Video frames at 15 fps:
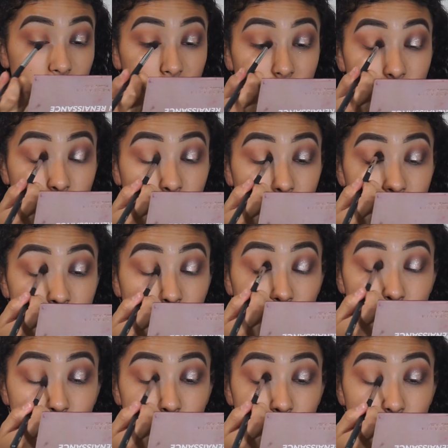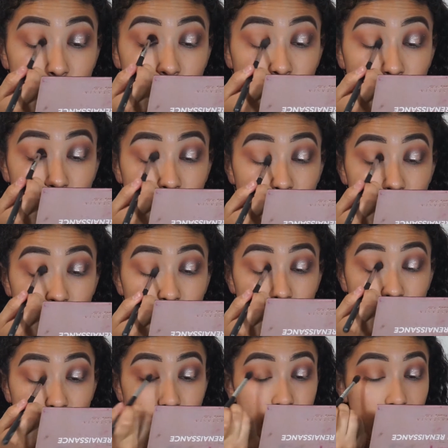the first time to, just to
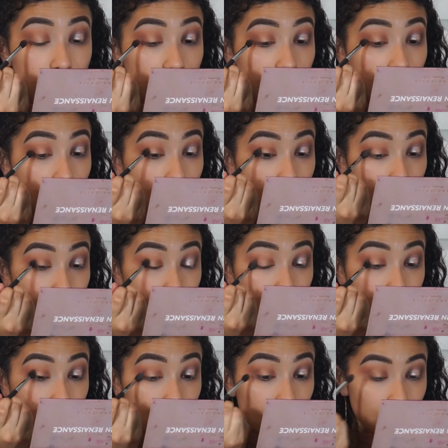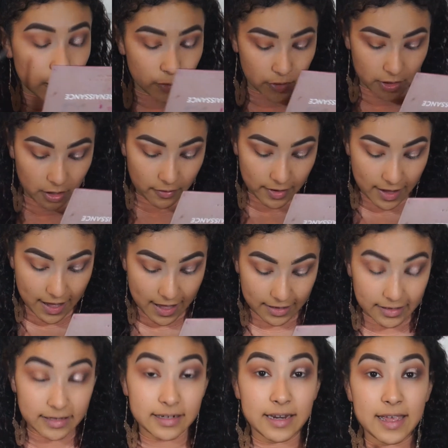deepen it up without
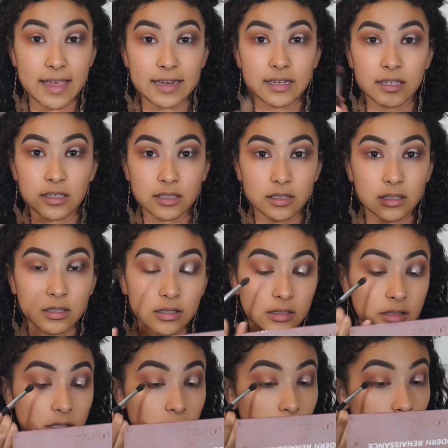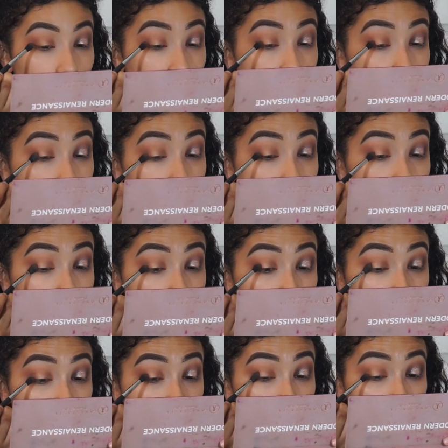adding any other colors.